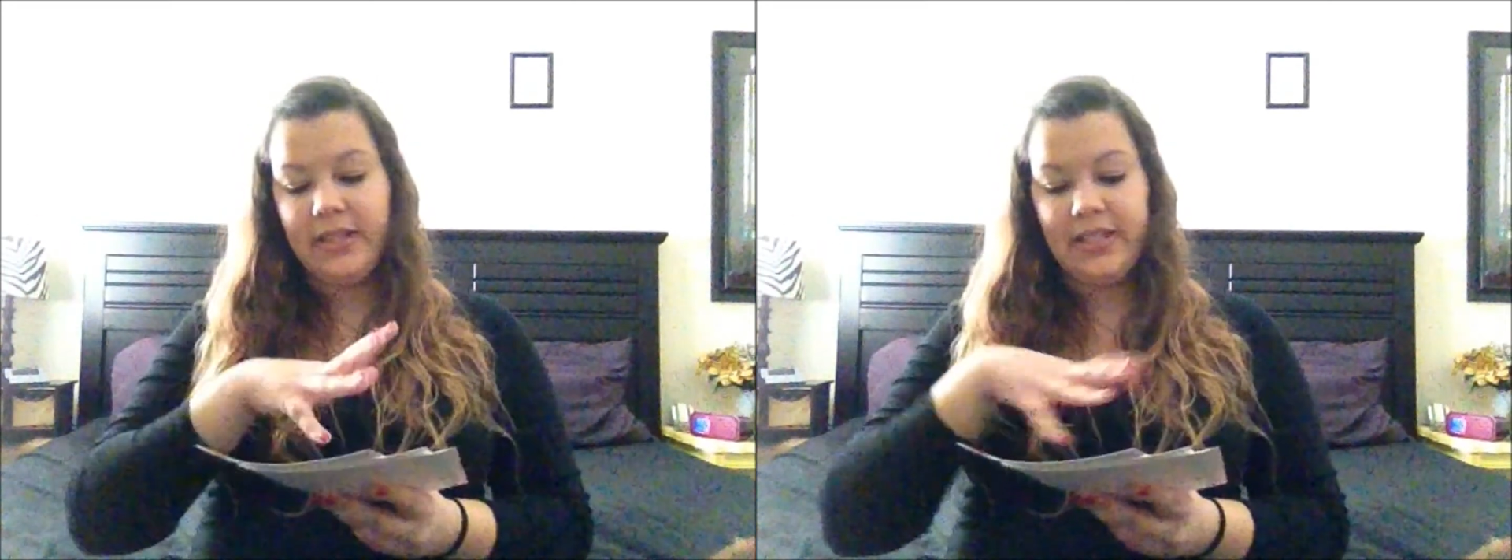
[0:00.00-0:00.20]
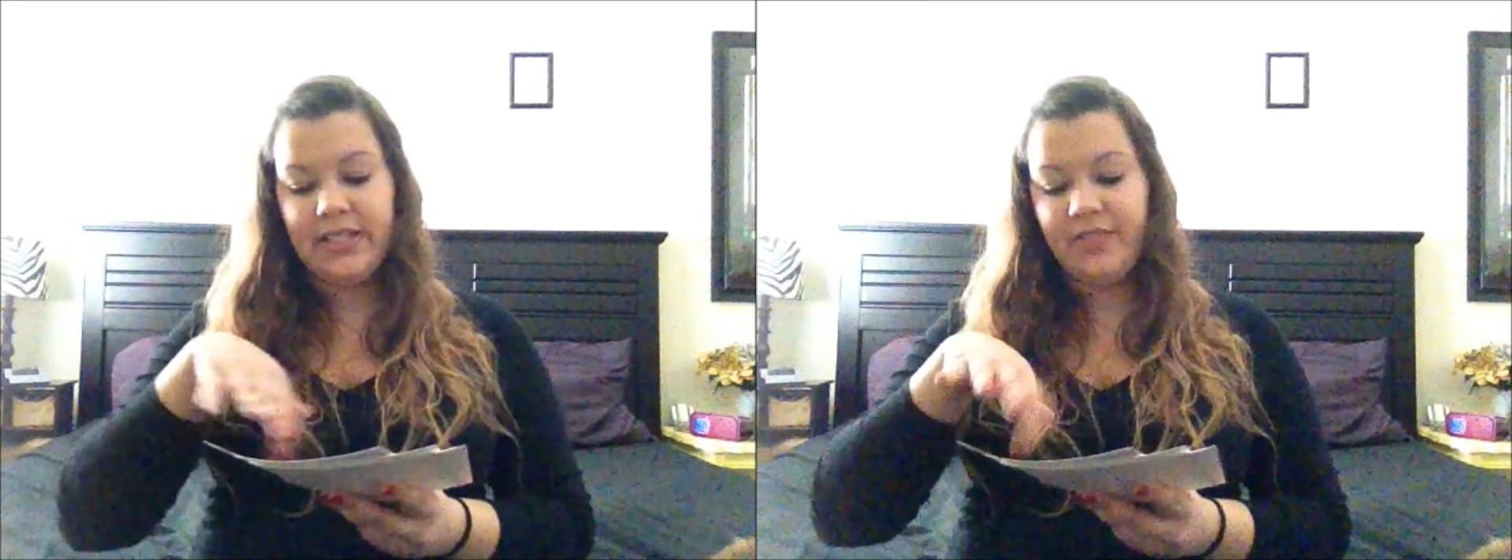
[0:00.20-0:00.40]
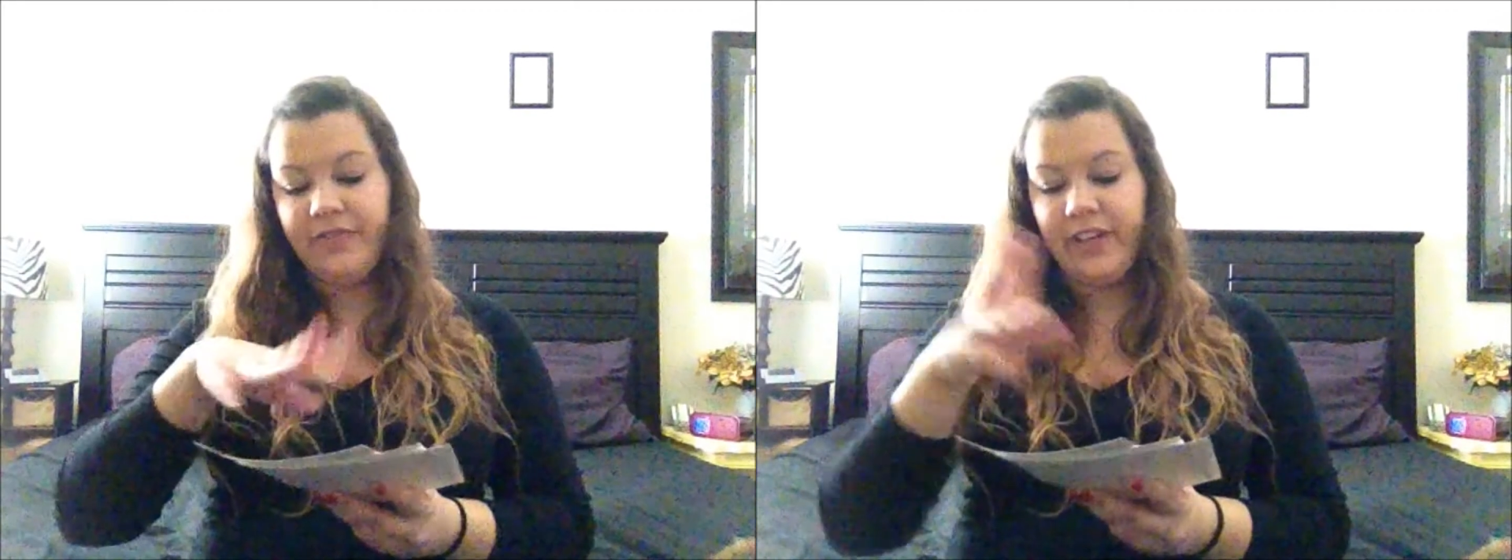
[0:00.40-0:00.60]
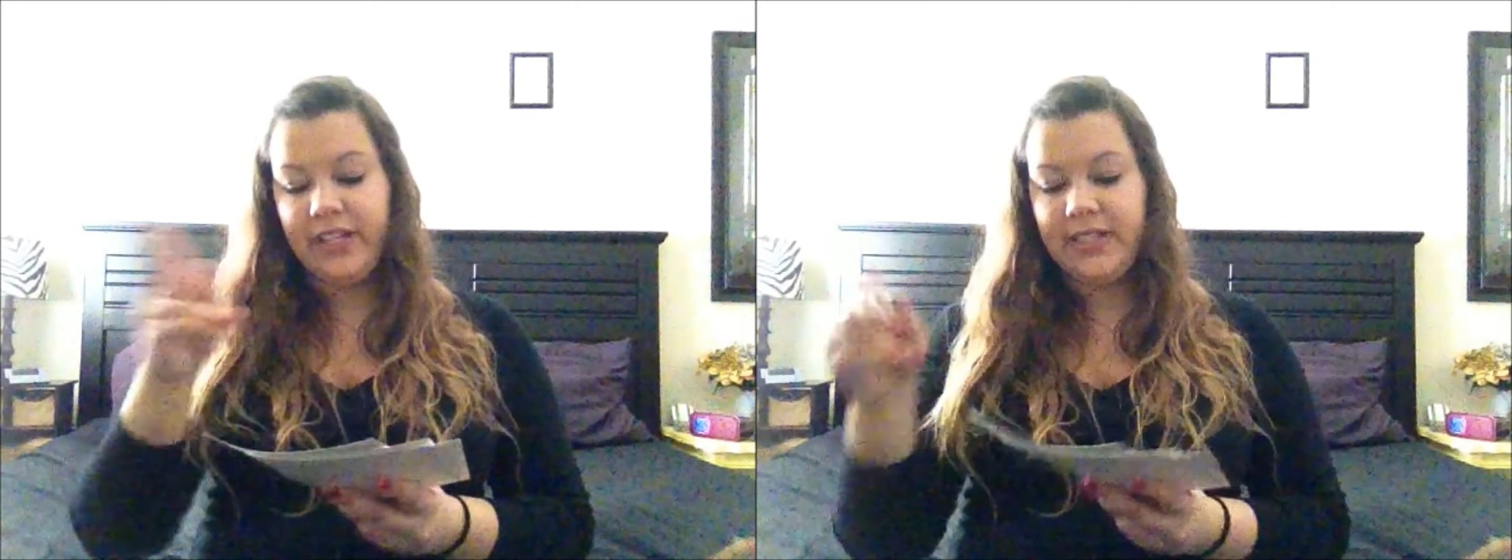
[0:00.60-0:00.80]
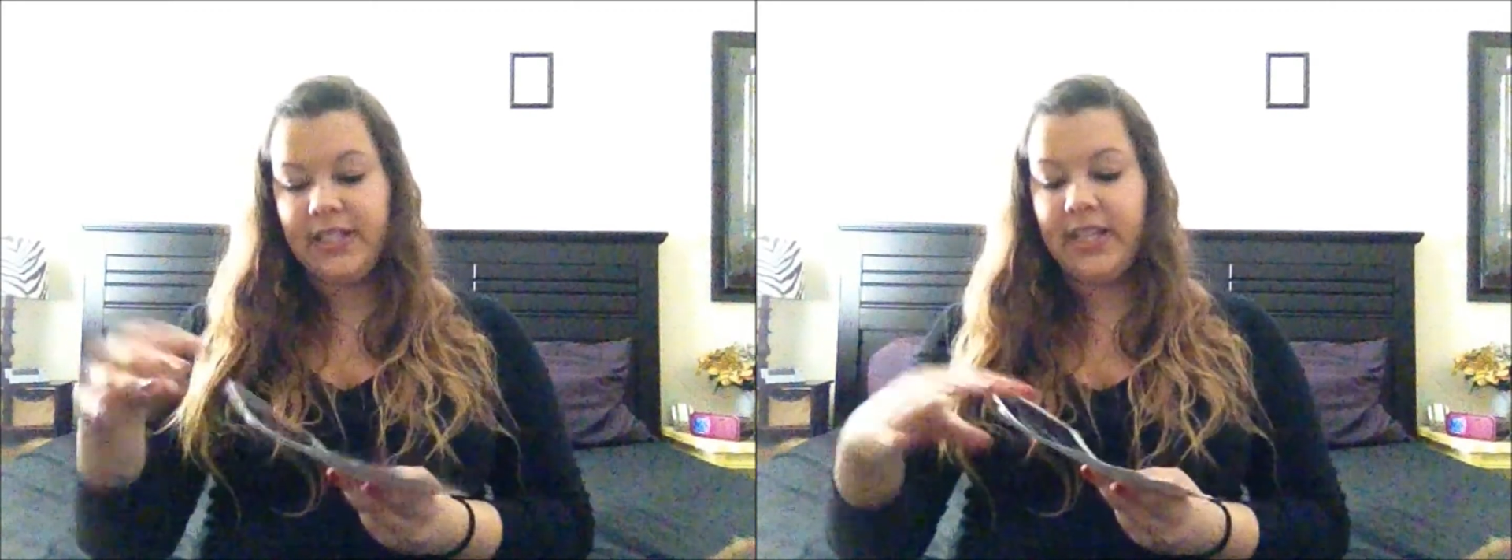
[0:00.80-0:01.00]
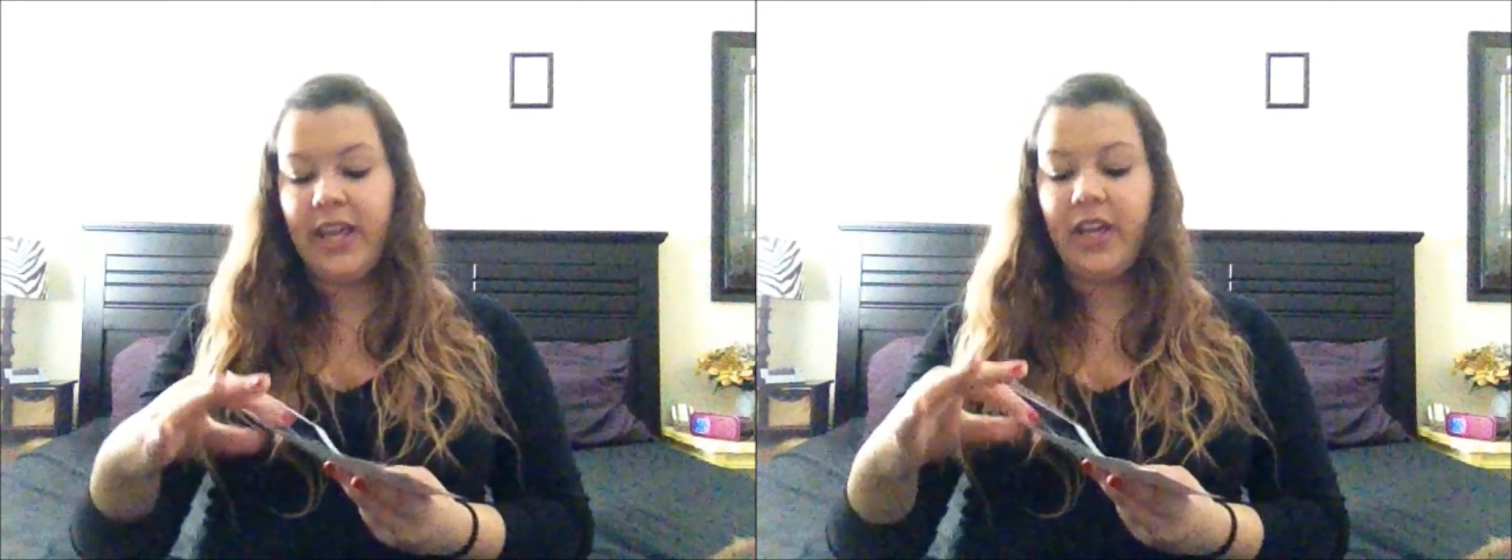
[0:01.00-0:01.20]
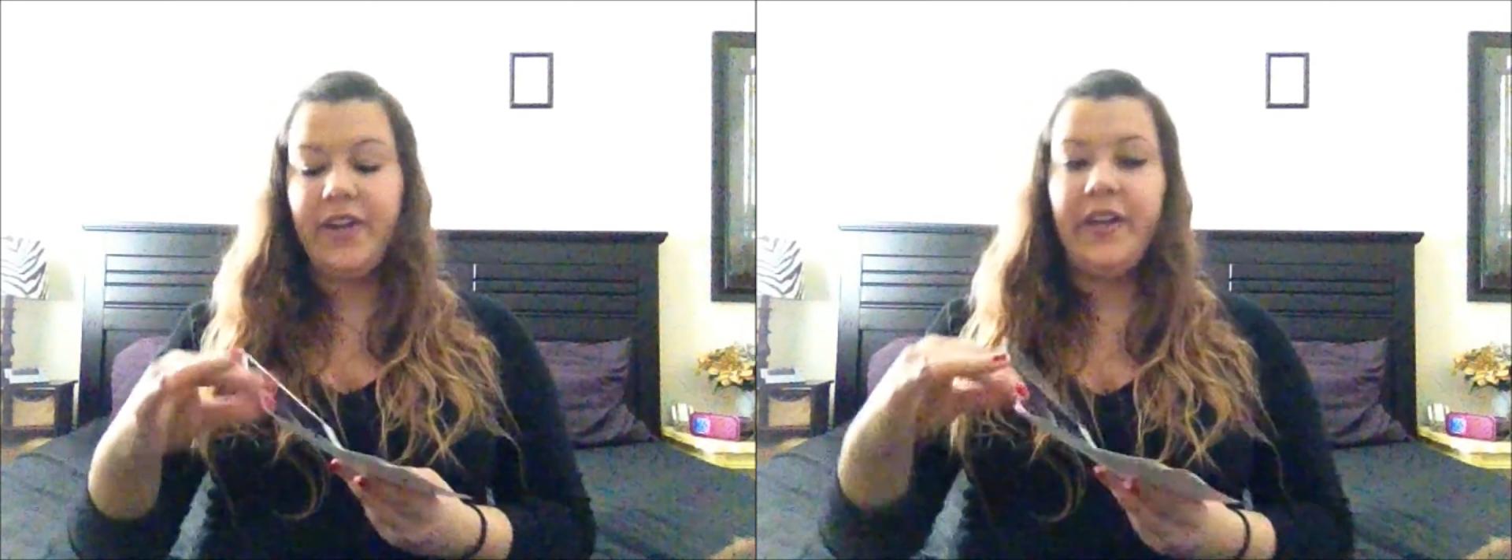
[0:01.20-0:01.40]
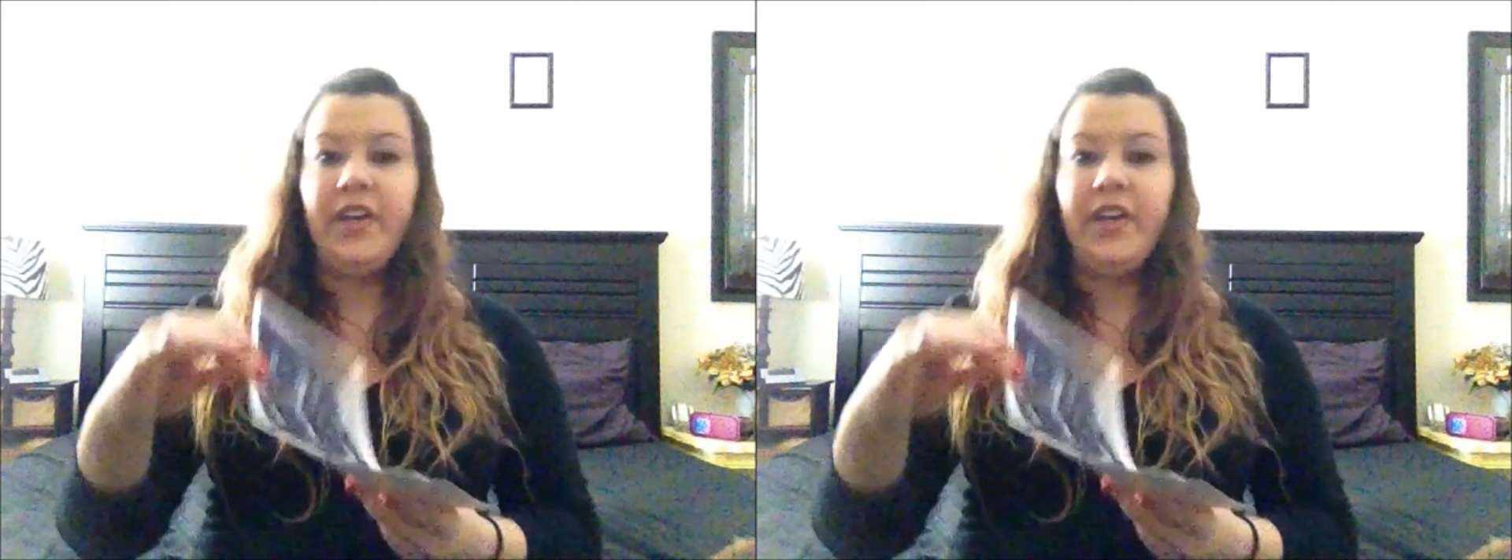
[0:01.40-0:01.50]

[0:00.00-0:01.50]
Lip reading: this fancy like